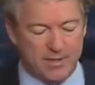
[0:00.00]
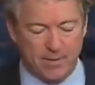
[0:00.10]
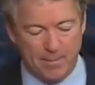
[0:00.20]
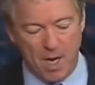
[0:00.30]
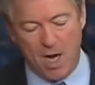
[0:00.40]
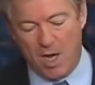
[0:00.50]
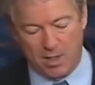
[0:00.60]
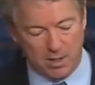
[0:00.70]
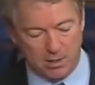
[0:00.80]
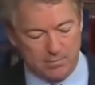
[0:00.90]
to
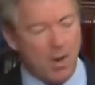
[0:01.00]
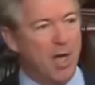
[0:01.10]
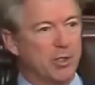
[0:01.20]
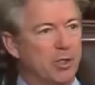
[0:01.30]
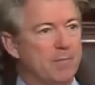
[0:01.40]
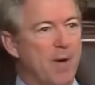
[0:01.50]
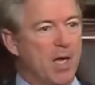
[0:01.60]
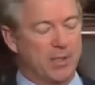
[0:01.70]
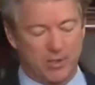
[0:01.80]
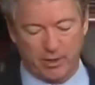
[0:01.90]
mock modern
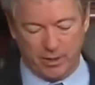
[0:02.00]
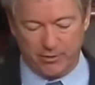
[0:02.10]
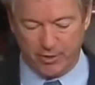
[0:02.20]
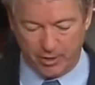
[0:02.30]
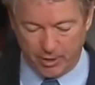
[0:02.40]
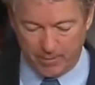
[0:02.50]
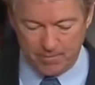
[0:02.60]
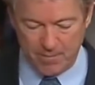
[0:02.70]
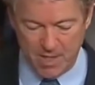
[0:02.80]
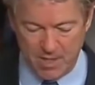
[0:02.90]
monetary
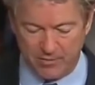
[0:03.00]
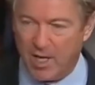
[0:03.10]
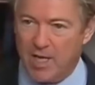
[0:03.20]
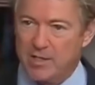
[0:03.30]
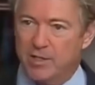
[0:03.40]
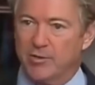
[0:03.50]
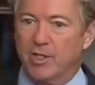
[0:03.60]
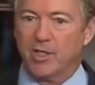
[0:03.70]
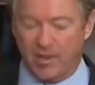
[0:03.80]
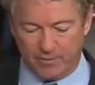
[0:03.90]
theory, the idea
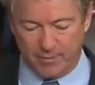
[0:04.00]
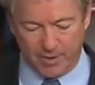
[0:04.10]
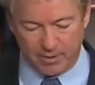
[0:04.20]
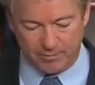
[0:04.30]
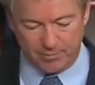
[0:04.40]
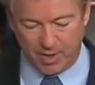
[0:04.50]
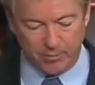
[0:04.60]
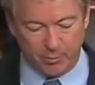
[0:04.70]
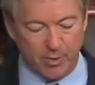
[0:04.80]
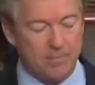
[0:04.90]
that government
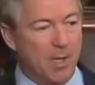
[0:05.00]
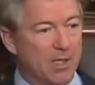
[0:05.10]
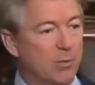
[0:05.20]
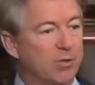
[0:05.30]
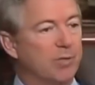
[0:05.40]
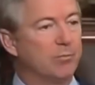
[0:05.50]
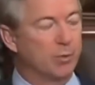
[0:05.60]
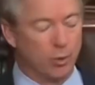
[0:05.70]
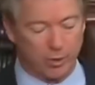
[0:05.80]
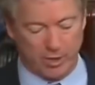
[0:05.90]
can print money with
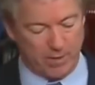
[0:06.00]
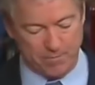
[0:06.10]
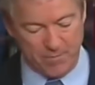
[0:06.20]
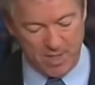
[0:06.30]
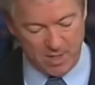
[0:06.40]
impunity,